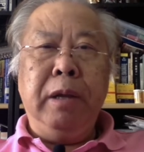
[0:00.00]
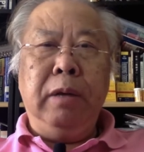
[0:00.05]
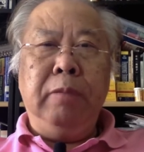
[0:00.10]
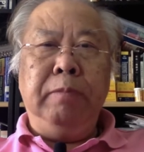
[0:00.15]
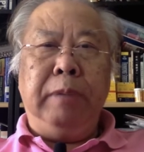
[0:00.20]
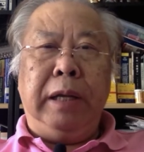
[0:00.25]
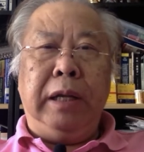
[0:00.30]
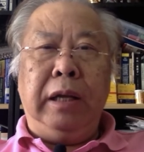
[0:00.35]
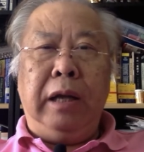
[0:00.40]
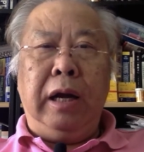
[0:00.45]

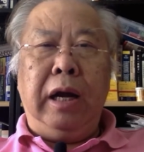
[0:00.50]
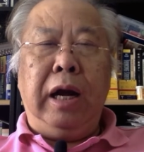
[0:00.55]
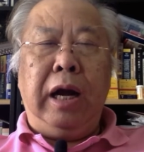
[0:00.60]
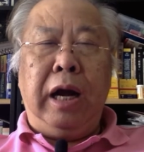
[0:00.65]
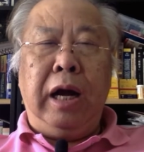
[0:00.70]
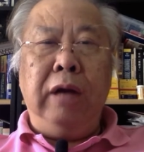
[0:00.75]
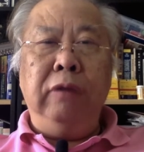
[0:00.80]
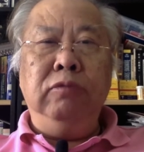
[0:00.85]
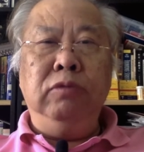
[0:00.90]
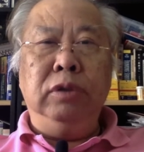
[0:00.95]
But
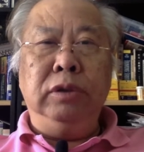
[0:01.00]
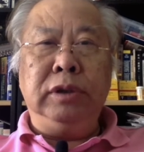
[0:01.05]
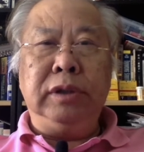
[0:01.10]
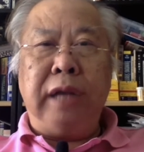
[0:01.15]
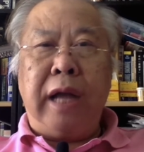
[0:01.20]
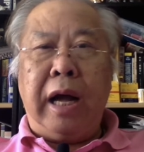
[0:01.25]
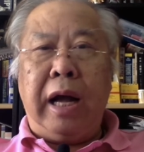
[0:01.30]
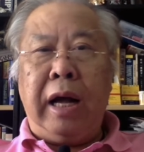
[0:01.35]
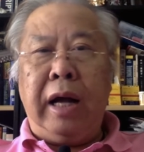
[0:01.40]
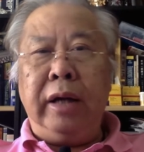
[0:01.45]
I would
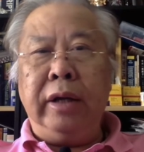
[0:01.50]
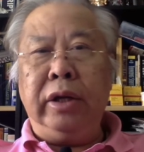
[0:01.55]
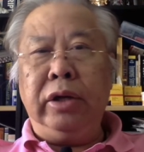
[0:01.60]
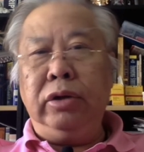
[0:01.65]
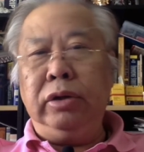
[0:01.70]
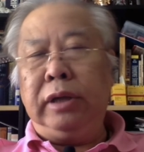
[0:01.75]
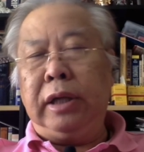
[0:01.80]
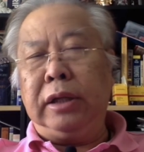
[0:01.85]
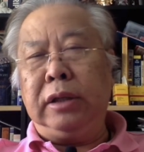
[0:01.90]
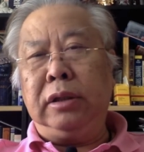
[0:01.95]

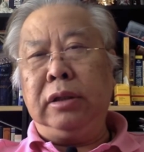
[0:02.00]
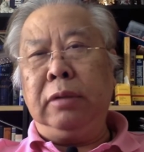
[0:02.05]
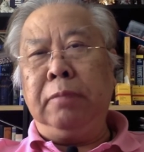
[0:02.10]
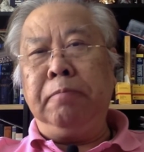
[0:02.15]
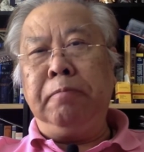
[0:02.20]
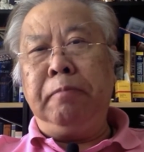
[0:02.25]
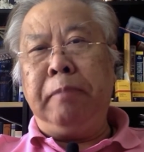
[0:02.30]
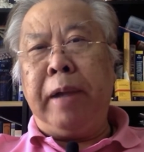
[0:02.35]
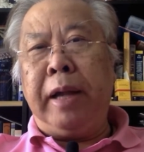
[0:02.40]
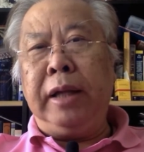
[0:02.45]
argue that
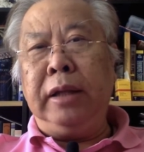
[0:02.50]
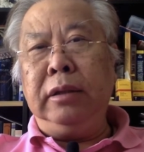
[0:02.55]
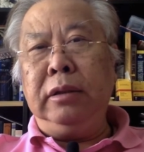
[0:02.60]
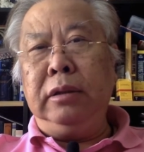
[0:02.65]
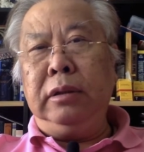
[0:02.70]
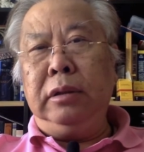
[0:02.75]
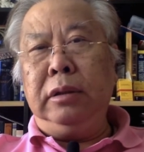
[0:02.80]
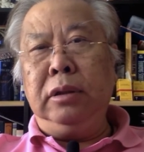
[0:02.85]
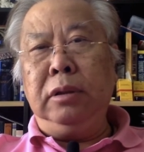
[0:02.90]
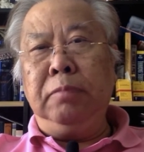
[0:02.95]

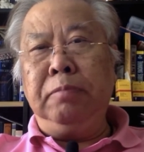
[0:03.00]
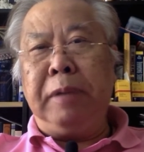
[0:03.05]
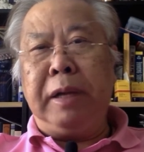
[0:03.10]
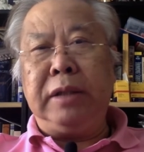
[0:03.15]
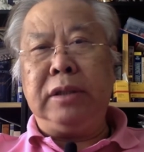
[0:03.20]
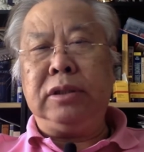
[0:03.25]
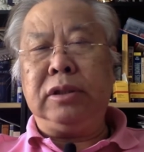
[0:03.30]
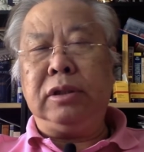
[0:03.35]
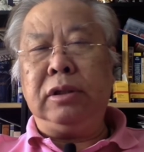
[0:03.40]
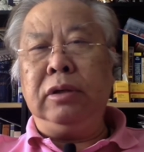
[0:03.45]
the
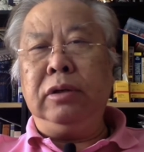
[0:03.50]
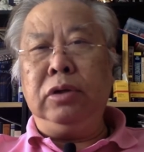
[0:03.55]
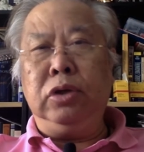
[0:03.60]
best